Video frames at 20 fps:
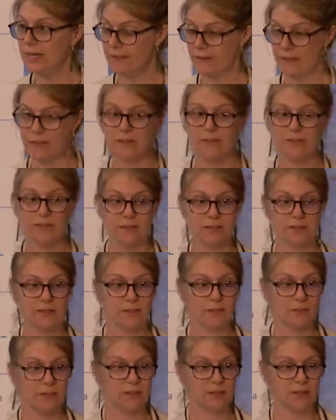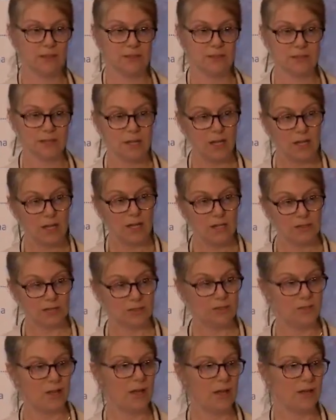that this is something that's
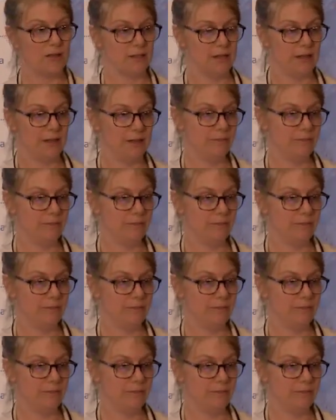not